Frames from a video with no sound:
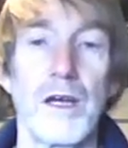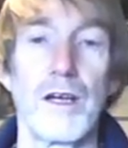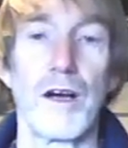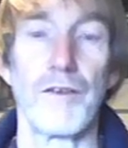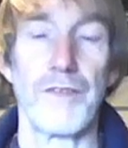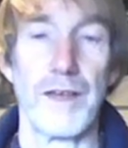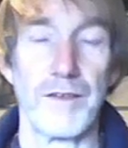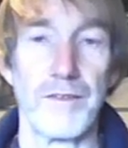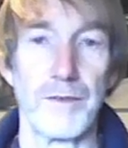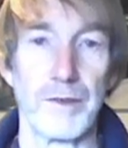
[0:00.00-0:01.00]
of the
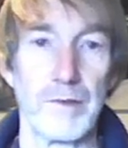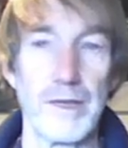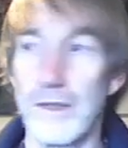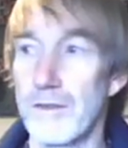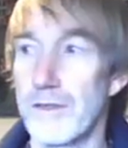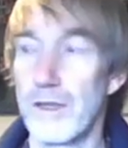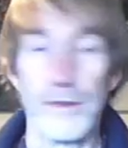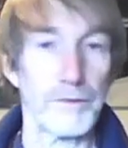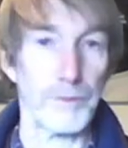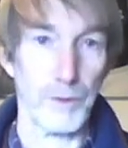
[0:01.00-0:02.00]
active ingredient
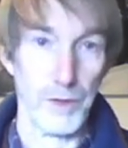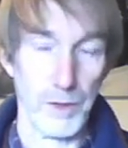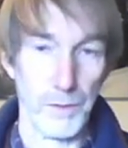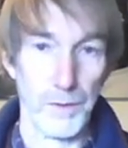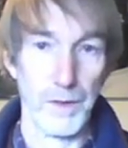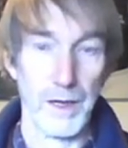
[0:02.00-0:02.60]
for use